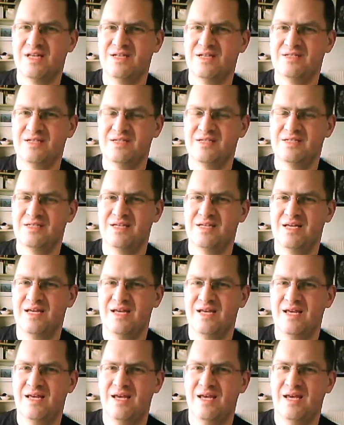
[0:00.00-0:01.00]
And just
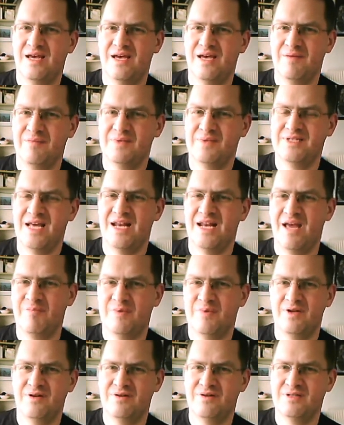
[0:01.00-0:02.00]
Dan
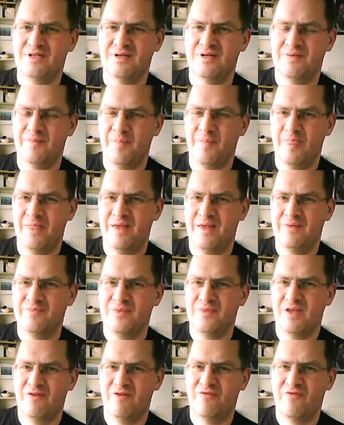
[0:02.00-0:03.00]
Abnett, who's a
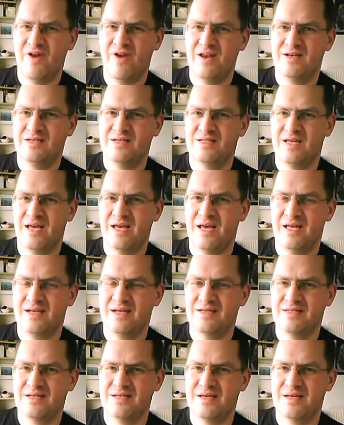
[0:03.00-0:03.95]
friend and